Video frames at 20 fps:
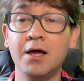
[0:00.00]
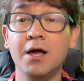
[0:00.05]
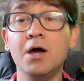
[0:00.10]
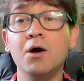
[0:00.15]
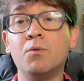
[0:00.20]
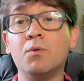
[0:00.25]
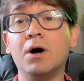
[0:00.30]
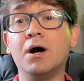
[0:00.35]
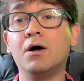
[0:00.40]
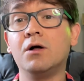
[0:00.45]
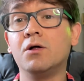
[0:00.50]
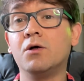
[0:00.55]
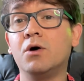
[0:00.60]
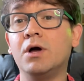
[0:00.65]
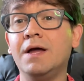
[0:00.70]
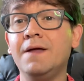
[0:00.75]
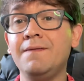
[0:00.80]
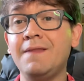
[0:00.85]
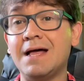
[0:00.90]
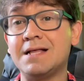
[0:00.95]
Well,
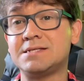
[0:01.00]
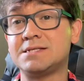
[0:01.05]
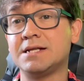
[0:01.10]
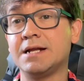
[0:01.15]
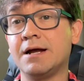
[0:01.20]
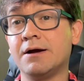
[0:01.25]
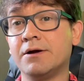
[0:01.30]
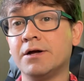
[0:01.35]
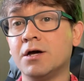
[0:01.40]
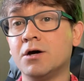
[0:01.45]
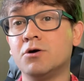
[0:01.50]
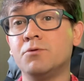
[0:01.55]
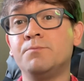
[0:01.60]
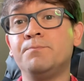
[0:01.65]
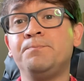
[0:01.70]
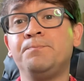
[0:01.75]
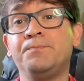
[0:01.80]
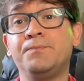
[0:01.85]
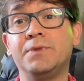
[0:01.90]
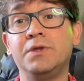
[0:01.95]
in that scenario,
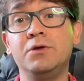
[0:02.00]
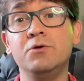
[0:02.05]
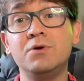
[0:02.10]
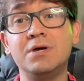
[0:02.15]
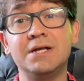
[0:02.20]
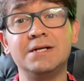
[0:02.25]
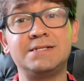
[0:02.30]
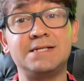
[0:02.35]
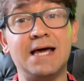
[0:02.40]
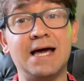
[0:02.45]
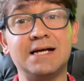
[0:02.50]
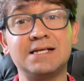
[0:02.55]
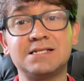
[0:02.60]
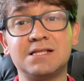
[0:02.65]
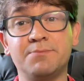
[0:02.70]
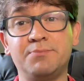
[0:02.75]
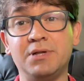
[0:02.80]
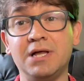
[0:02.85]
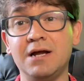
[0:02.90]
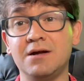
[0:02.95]
you can text
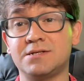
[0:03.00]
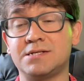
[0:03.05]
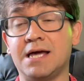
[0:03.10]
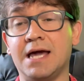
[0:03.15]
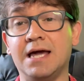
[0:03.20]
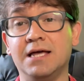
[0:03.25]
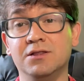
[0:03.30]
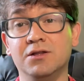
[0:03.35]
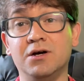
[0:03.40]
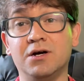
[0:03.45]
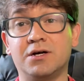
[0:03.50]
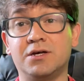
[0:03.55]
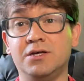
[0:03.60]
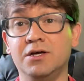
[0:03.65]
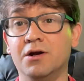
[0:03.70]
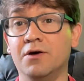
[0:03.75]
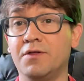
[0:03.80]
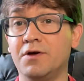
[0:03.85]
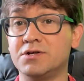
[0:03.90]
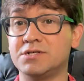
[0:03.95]
the player, say, hey, look,
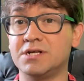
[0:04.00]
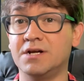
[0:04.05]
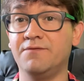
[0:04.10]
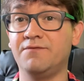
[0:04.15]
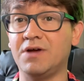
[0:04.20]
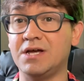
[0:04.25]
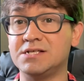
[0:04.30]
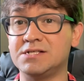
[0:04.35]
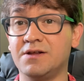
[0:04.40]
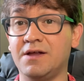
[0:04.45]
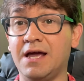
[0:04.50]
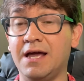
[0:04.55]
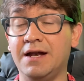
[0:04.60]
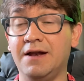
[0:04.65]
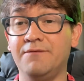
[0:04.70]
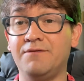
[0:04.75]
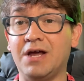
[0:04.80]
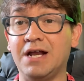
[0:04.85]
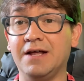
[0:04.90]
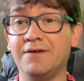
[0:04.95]
there's an
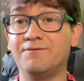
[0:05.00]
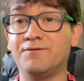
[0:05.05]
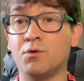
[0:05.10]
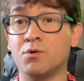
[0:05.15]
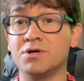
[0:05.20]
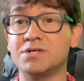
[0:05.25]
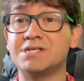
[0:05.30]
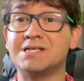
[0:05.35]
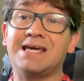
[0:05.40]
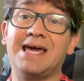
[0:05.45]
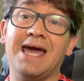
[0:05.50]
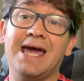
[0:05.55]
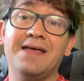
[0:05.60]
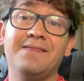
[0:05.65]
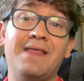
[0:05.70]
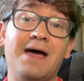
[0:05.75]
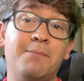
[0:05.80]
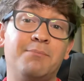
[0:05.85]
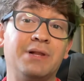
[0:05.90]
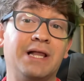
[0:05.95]
invading force. Can
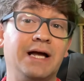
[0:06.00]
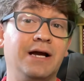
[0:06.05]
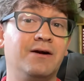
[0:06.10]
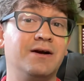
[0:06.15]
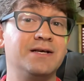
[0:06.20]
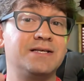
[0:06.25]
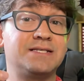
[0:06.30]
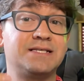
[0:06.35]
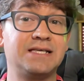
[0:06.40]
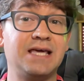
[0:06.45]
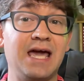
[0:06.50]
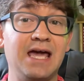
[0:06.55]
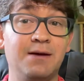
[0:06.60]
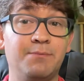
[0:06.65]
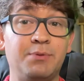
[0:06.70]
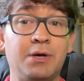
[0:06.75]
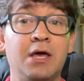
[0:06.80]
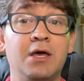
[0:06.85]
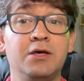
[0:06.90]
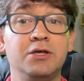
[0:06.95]
that player
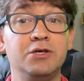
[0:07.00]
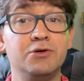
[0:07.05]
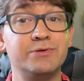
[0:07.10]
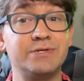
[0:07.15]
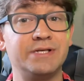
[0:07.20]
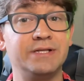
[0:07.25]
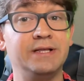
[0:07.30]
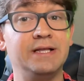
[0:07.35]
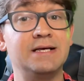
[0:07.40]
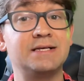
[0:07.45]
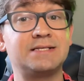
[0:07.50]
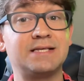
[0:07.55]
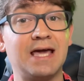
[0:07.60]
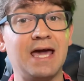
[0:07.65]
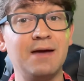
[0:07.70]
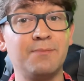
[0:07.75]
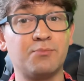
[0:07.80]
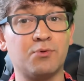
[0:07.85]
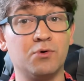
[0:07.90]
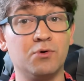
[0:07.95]
escape using the
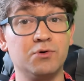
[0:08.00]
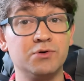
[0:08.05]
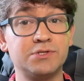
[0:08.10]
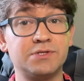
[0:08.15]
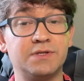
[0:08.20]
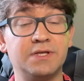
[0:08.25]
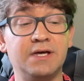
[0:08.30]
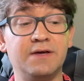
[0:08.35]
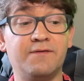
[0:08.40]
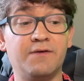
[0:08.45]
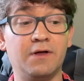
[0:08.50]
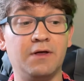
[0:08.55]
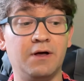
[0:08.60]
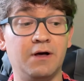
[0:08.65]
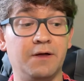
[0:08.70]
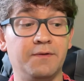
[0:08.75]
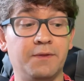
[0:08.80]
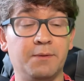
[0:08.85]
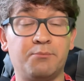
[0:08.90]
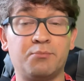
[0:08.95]
escape rules,
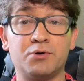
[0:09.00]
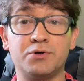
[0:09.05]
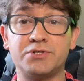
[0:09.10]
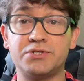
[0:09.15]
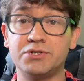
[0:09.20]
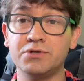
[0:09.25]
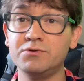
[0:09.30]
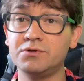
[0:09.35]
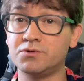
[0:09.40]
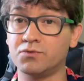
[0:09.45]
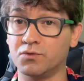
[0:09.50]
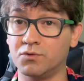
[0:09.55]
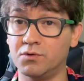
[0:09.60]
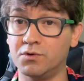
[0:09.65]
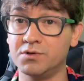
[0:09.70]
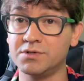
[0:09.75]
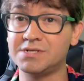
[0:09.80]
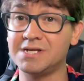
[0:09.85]
the pursuit rules